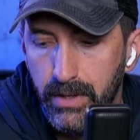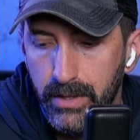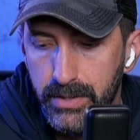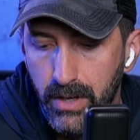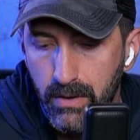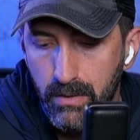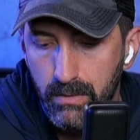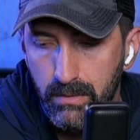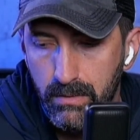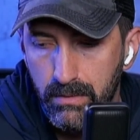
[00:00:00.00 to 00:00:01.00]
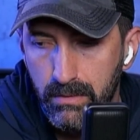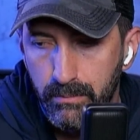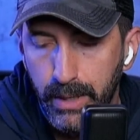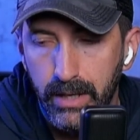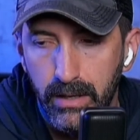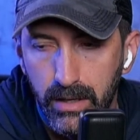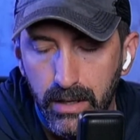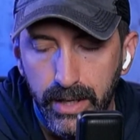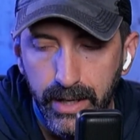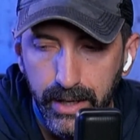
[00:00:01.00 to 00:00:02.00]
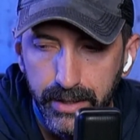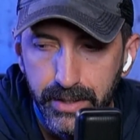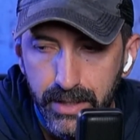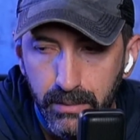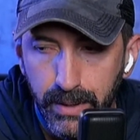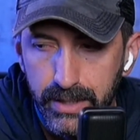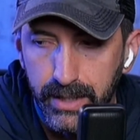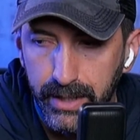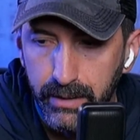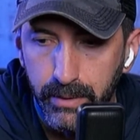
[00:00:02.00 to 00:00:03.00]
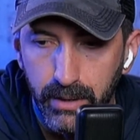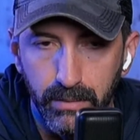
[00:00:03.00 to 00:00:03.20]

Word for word: and so but it just depends again what you